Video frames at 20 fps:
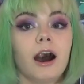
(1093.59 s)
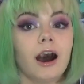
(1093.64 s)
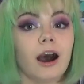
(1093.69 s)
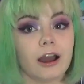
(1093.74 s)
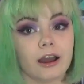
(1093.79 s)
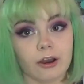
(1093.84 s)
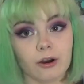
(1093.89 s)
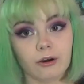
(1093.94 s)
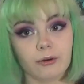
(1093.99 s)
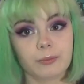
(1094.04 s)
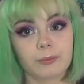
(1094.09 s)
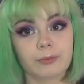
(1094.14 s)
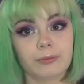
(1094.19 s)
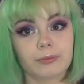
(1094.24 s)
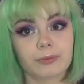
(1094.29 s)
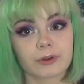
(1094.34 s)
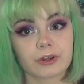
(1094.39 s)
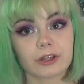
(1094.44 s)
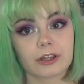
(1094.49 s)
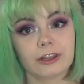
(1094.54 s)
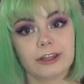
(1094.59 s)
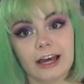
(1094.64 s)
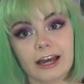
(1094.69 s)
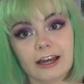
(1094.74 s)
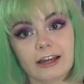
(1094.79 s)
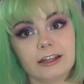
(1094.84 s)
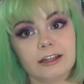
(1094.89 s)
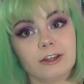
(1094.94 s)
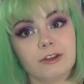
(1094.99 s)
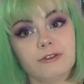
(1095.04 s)
I hope
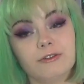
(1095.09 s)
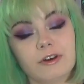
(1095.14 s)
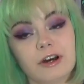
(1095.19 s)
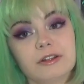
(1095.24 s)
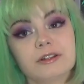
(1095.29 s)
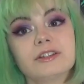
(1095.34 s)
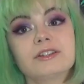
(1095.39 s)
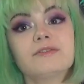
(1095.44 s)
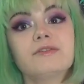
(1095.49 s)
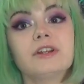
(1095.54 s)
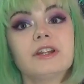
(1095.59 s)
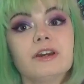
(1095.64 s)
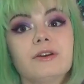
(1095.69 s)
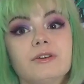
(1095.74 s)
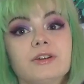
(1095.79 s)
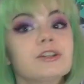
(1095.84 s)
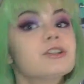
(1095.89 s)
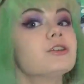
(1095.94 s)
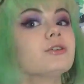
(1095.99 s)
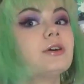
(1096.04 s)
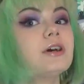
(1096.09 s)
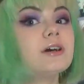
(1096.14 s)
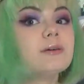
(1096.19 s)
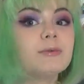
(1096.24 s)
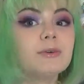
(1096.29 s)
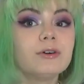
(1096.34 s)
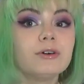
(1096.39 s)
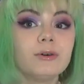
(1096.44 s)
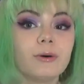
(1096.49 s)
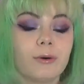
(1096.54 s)
that you found this video
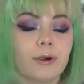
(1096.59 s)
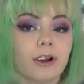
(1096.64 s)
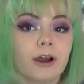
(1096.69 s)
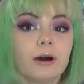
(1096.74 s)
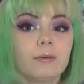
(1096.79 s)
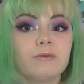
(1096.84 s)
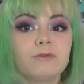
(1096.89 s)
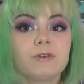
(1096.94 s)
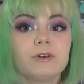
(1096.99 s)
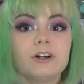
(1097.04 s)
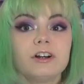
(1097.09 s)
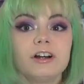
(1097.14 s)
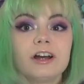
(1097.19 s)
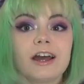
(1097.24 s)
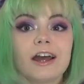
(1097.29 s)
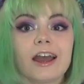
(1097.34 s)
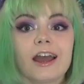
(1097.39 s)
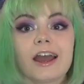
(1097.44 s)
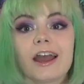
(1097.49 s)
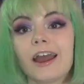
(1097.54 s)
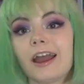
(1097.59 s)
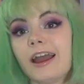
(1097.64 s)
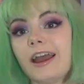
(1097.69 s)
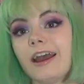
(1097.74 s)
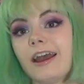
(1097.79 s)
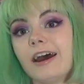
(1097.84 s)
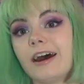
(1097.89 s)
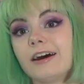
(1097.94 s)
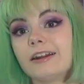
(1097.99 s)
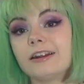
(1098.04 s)
enjoyable or helpful,
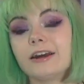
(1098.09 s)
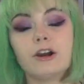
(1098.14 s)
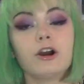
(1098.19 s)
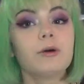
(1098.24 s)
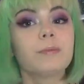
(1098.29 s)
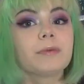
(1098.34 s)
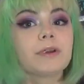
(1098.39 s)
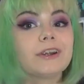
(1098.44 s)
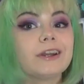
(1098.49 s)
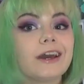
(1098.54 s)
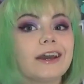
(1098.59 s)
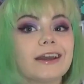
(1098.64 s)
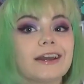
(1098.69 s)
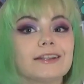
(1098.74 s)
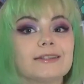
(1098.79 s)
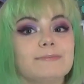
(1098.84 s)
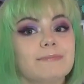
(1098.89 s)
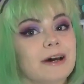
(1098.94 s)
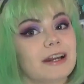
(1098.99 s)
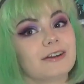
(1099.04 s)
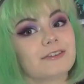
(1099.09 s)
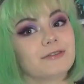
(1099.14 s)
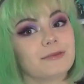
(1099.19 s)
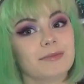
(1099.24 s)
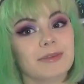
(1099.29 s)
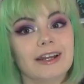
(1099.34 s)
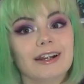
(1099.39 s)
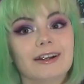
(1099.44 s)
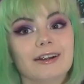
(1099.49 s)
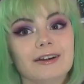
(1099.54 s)
and I hope your day gets better
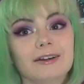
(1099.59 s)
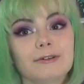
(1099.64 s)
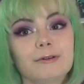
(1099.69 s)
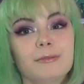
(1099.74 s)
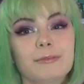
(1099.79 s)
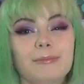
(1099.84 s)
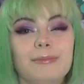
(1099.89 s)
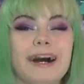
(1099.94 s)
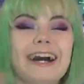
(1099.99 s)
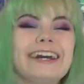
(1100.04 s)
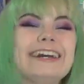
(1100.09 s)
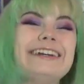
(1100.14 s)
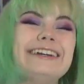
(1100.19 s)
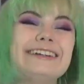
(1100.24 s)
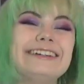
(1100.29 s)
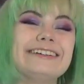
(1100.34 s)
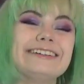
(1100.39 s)
from here. Bye!